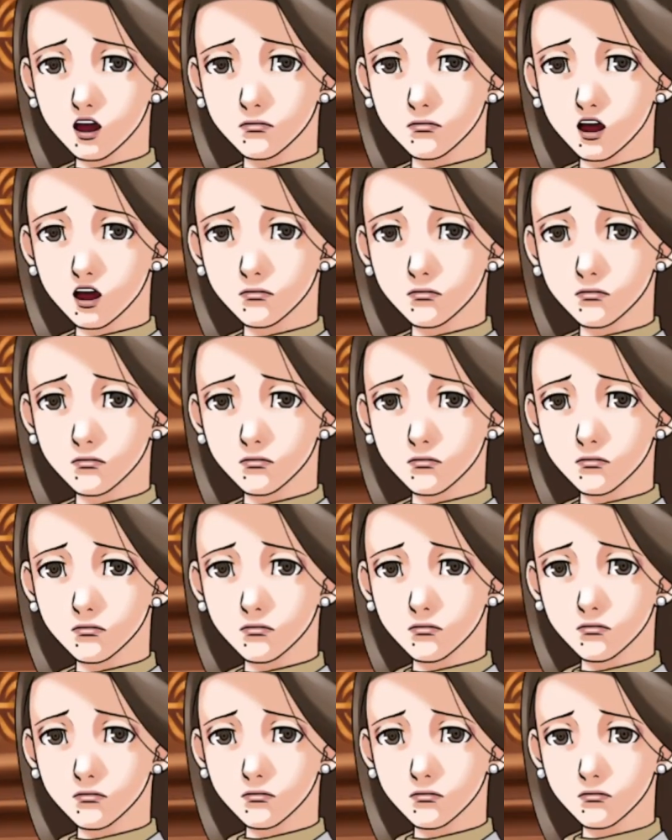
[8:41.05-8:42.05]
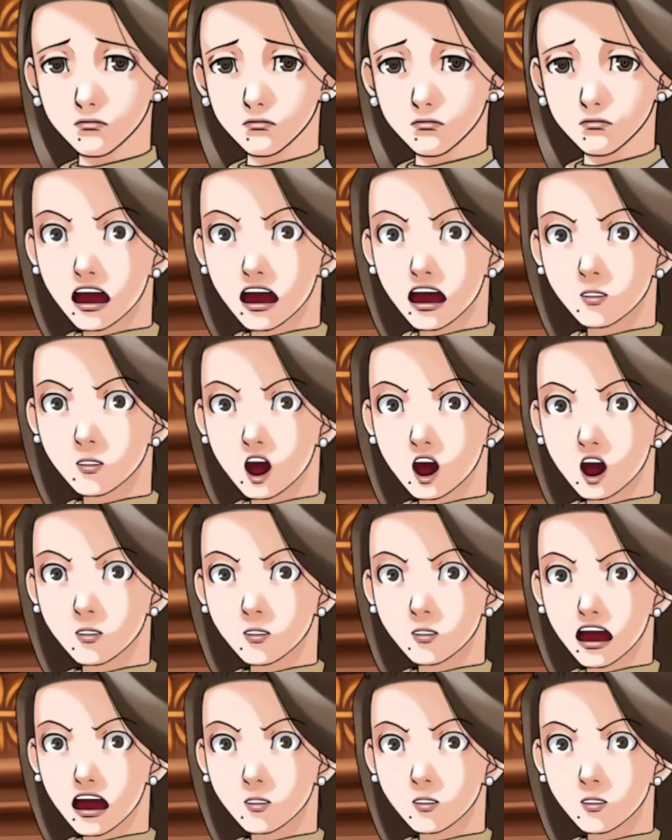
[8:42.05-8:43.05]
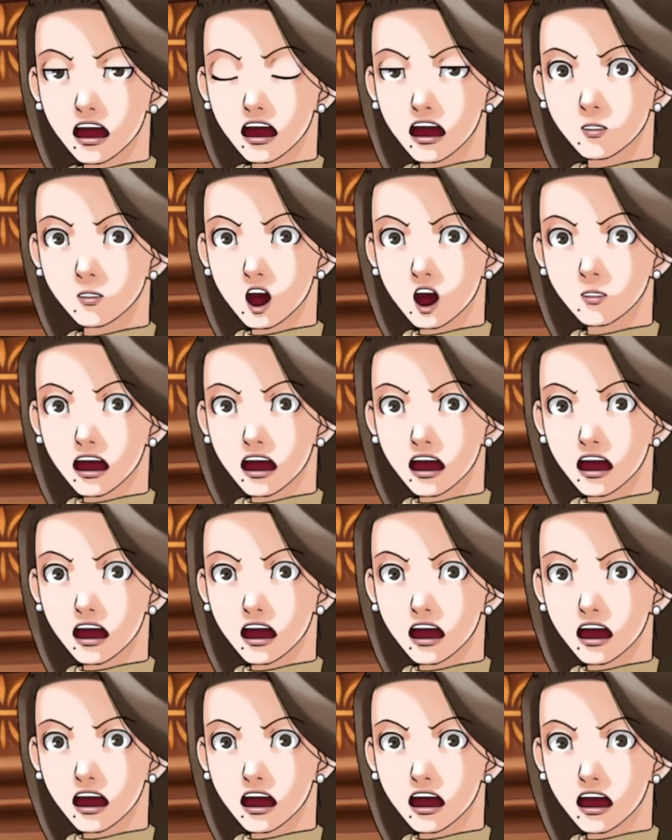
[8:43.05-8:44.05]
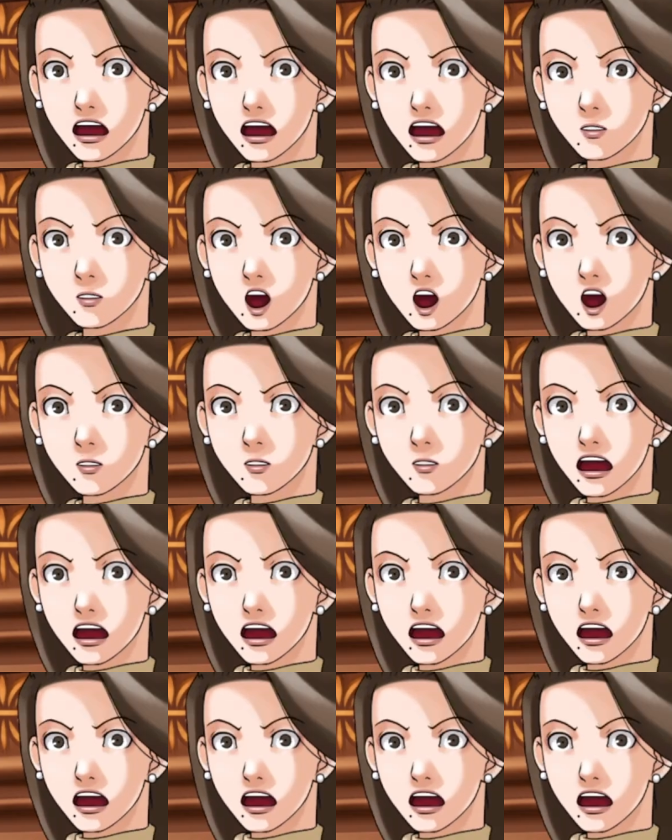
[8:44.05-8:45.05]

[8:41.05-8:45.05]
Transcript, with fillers: Have you completely lost your mind? oh no! Okay, it's just the same.